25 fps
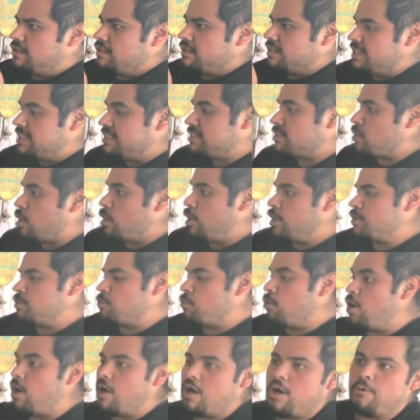these cars
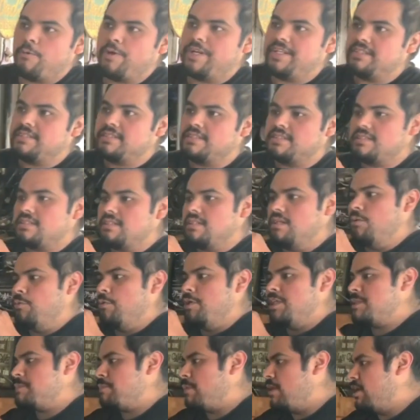will always
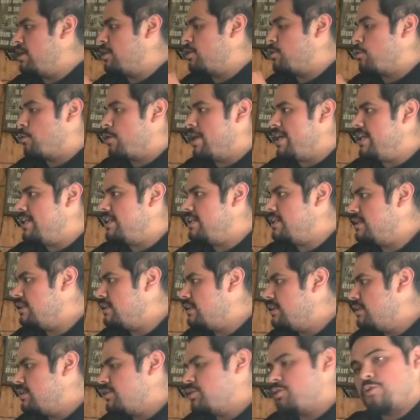respond great
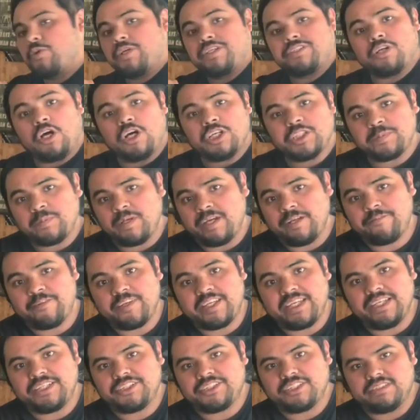to exhaust
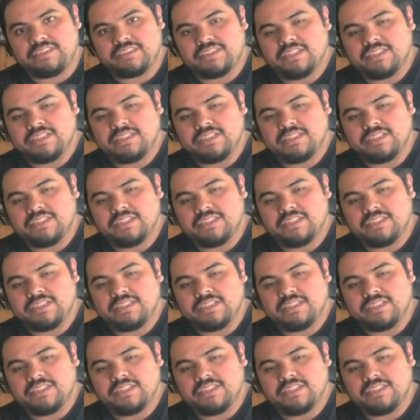modifications.